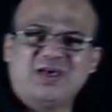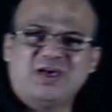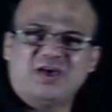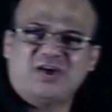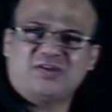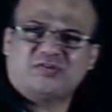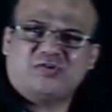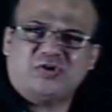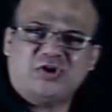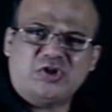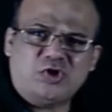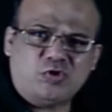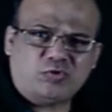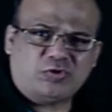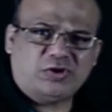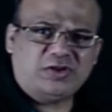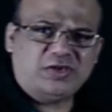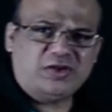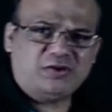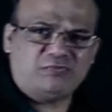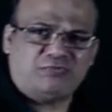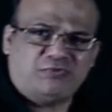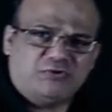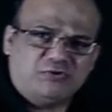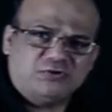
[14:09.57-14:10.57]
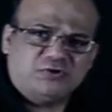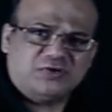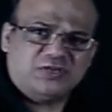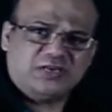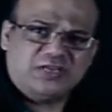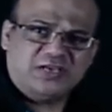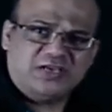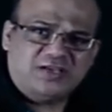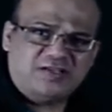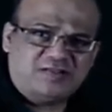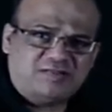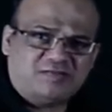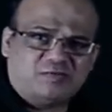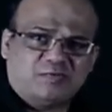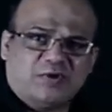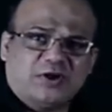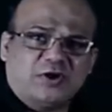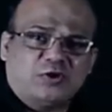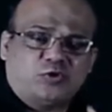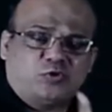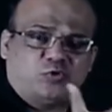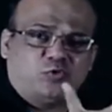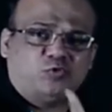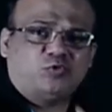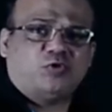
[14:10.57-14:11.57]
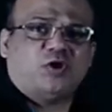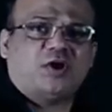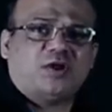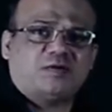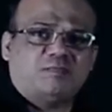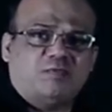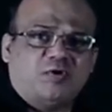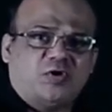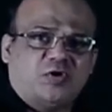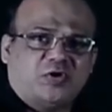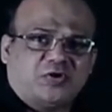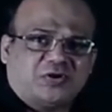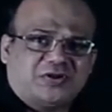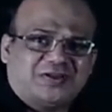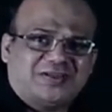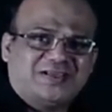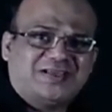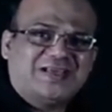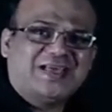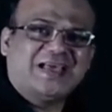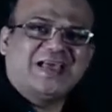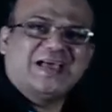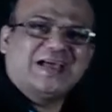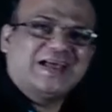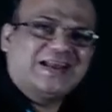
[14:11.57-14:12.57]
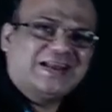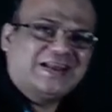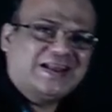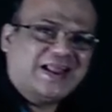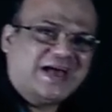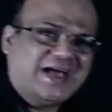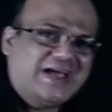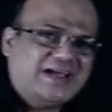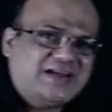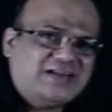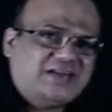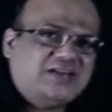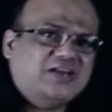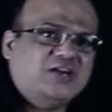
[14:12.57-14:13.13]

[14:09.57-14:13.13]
So nuclear fusion is when two or more light